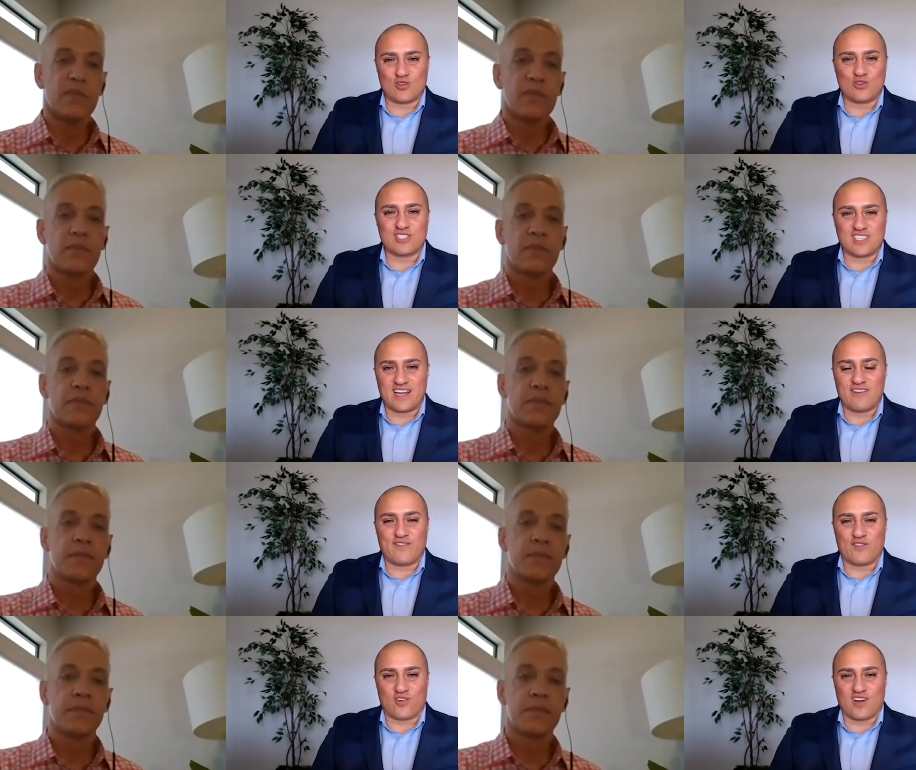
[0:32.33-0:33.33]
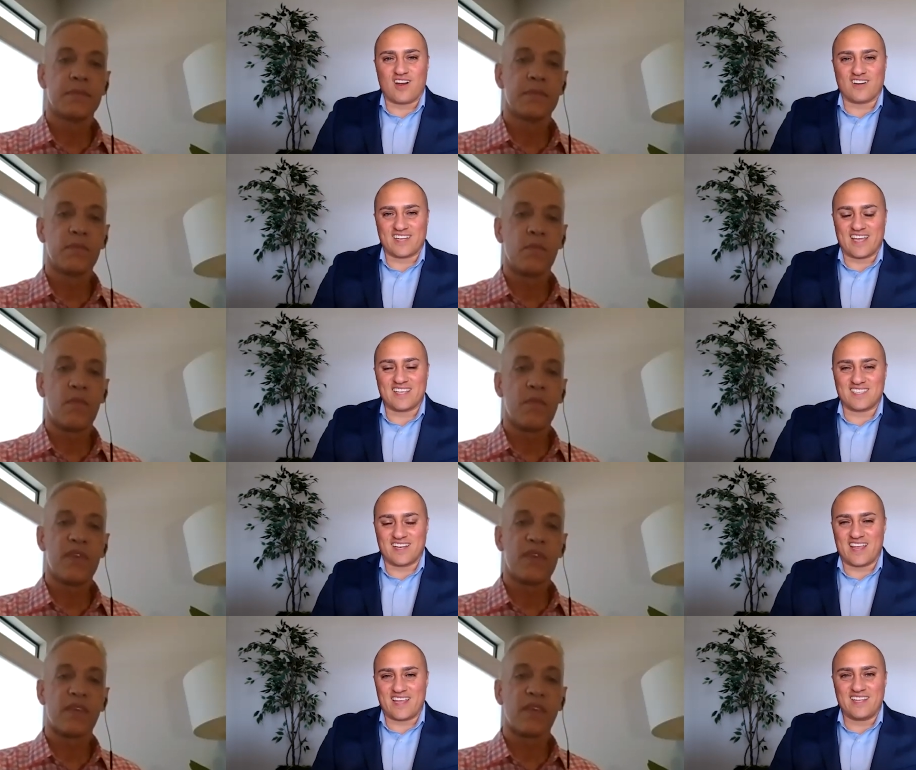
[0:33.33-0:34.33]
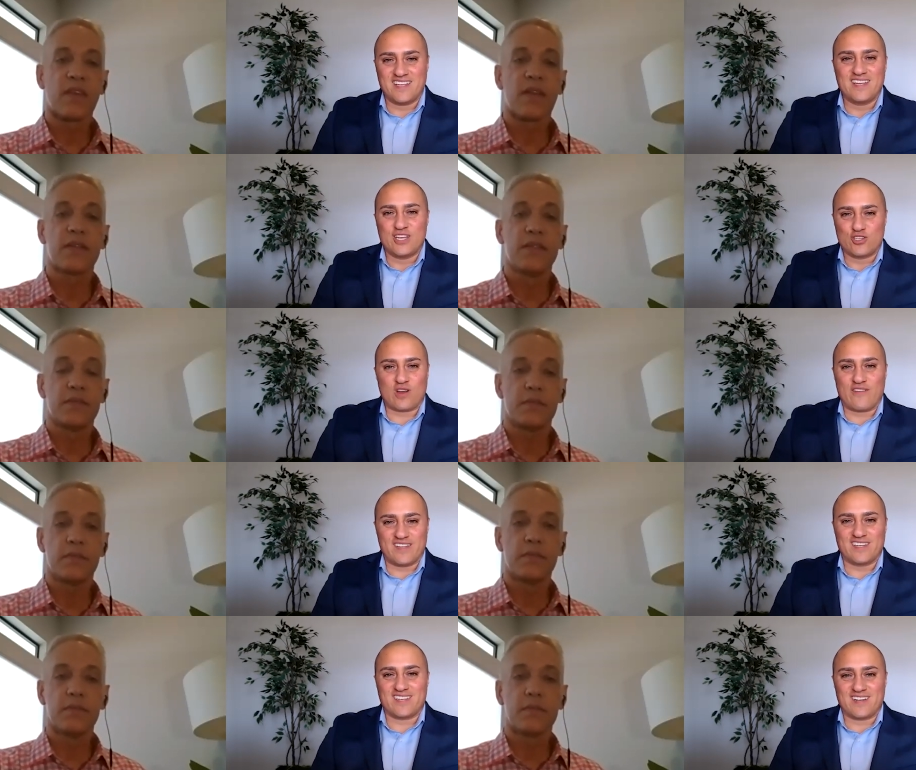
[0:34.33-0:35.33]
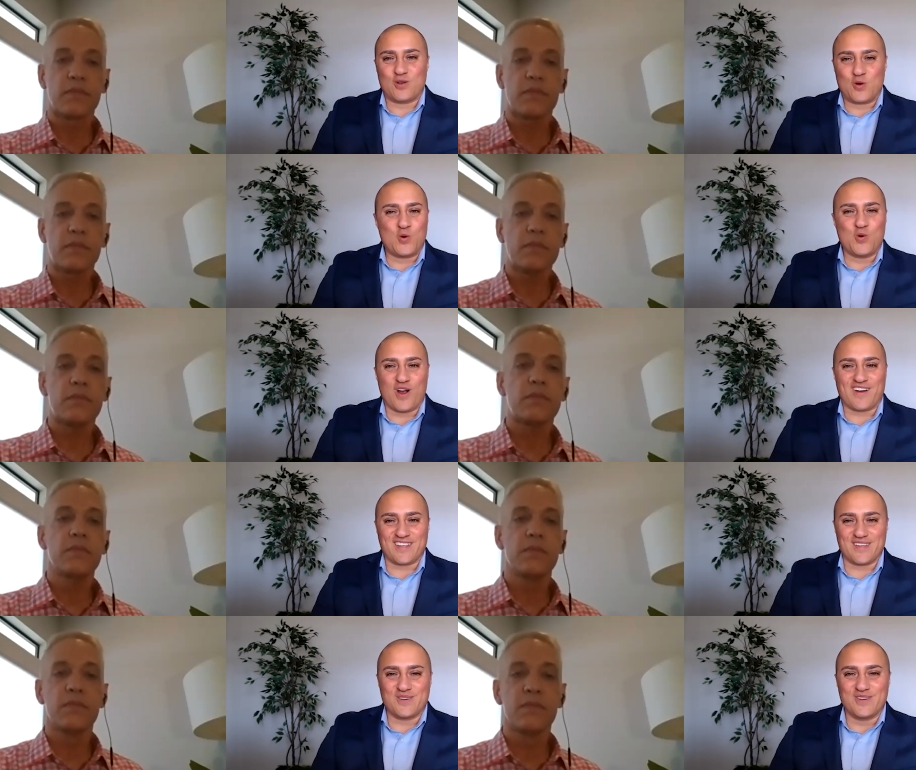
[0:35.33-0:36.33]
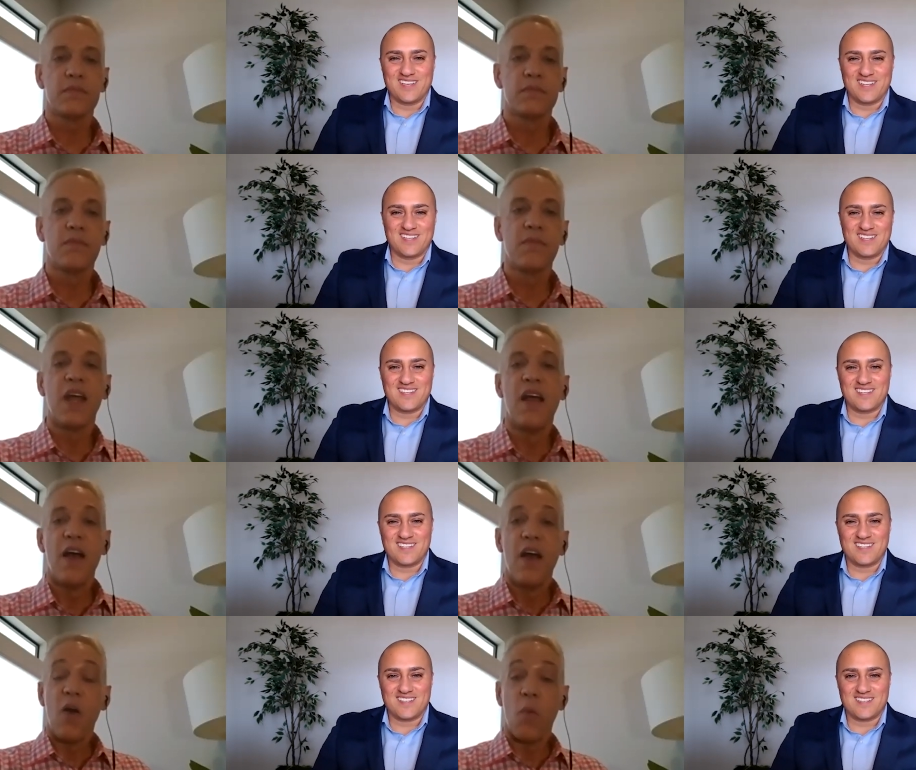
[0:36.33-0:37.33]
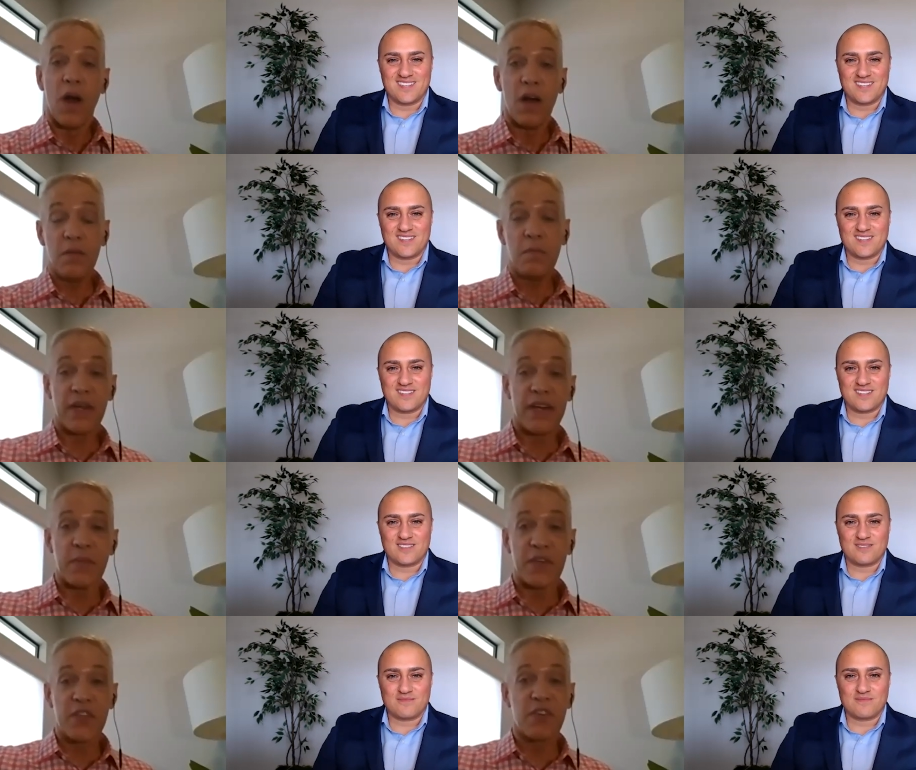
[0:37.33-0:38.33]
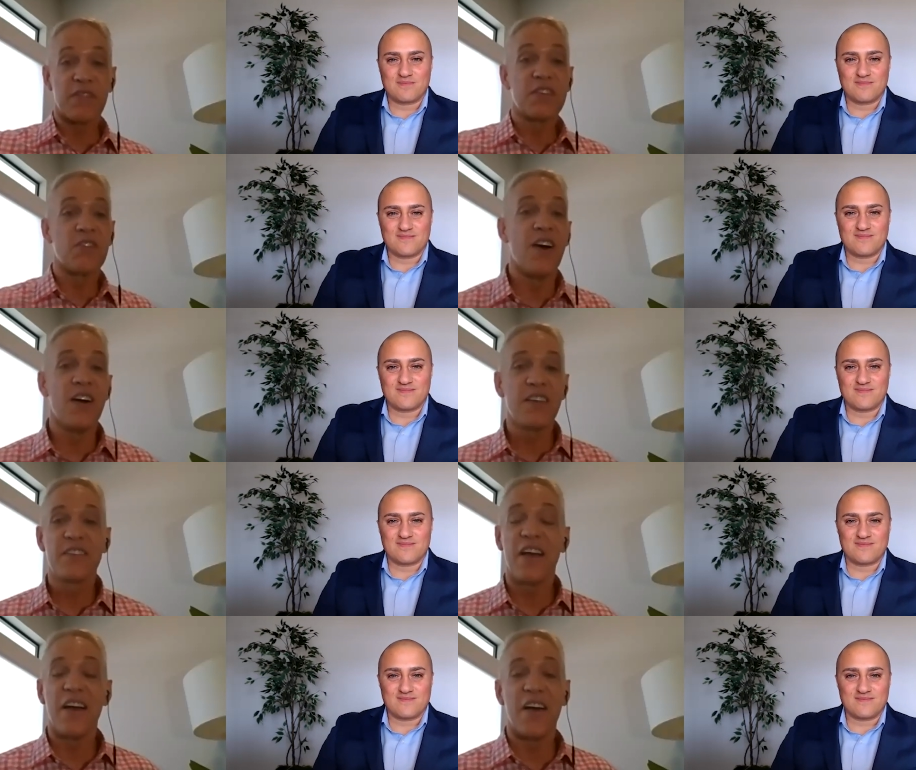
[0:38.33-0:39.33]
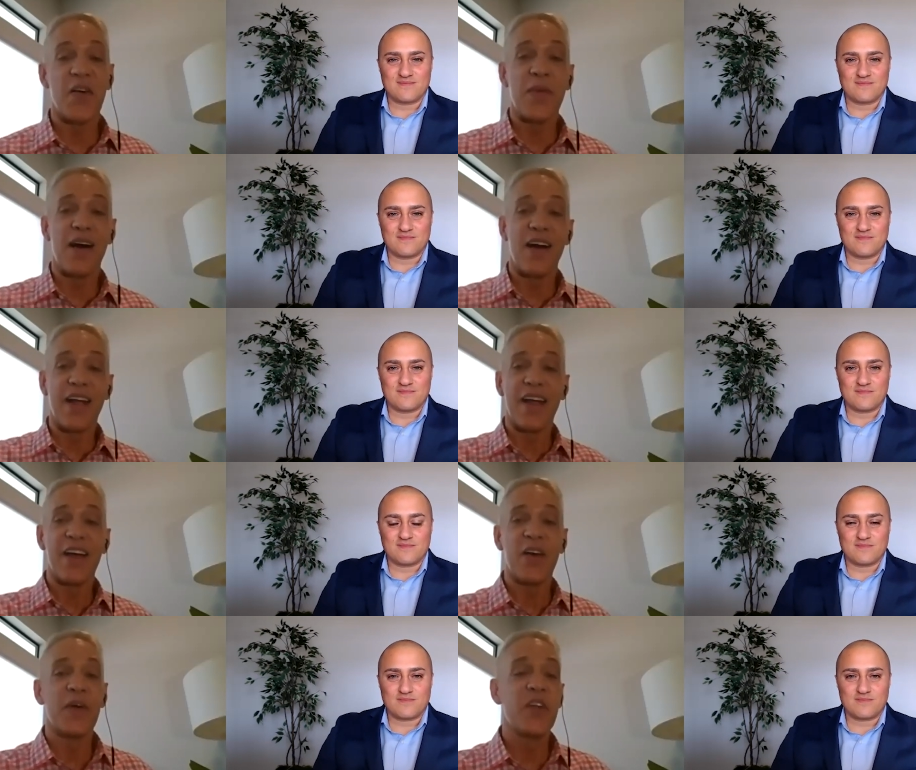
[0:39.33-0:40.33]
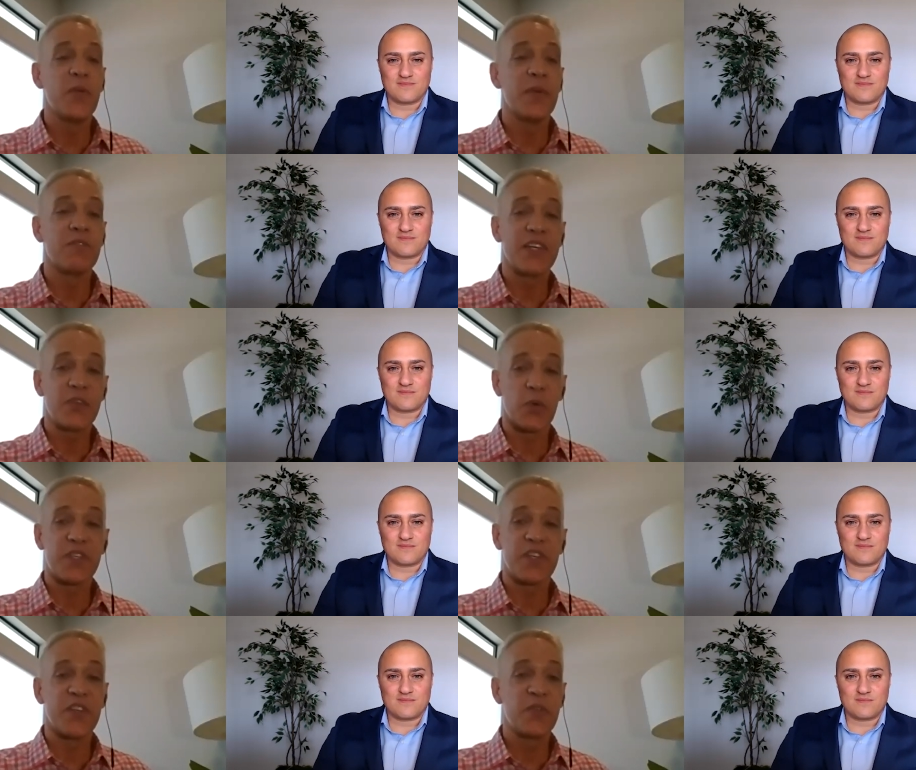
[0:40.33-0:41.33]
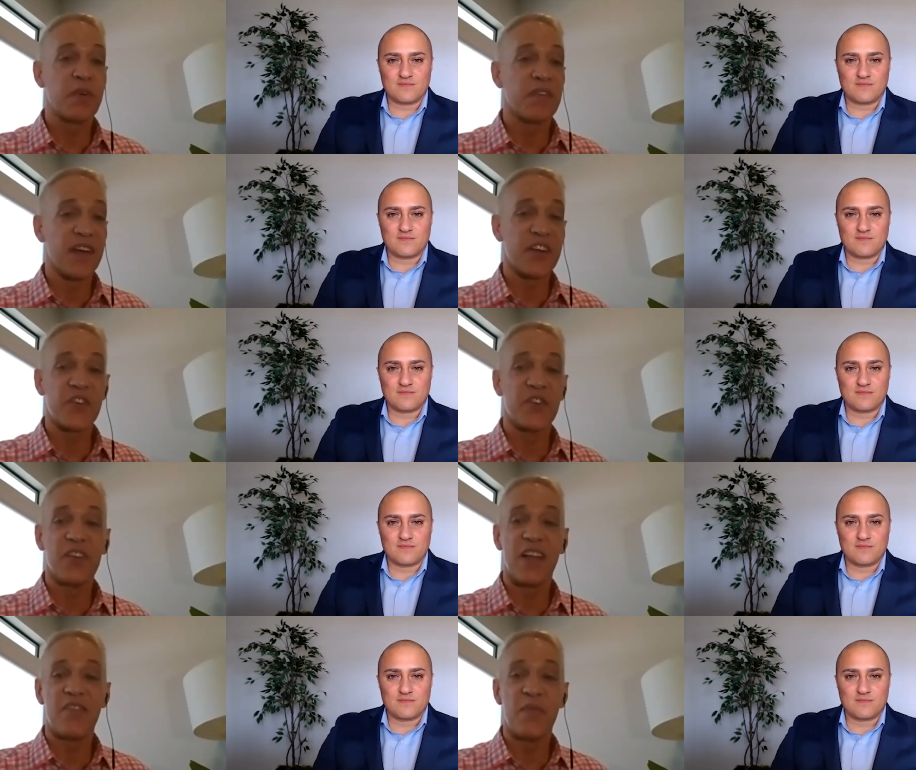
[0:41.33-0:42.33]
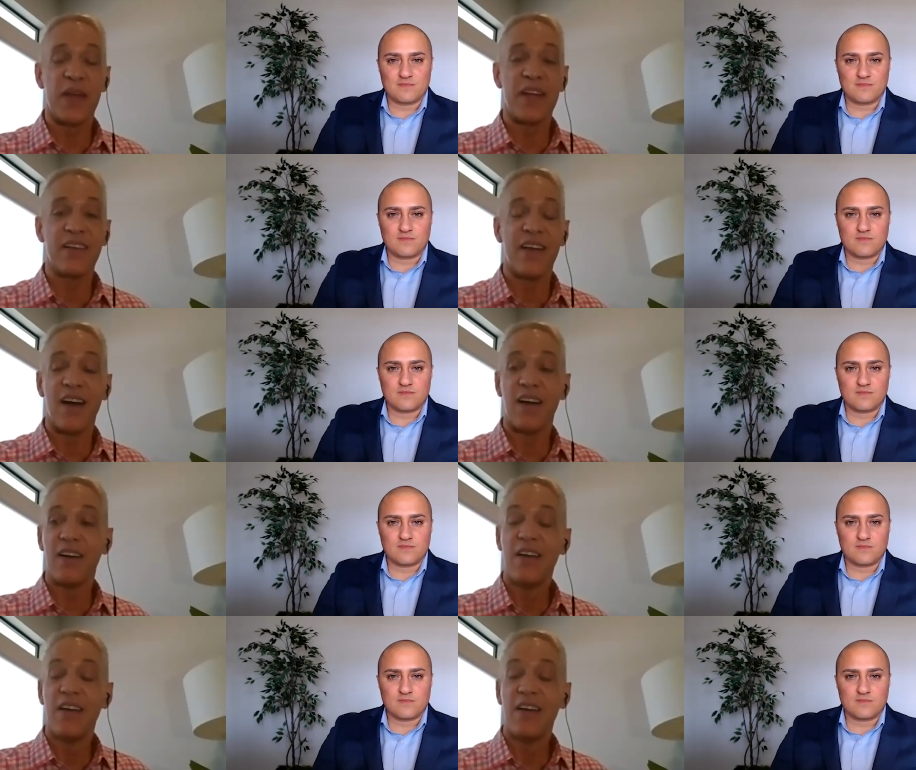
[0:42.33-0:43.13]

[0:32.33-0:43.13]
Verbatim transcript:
Speaker 1: So excited for our guest today, Trevan who are you?
Speaker 2: Well, my name is Trevan Ross. Um, I am a human resources professional. I've been uh,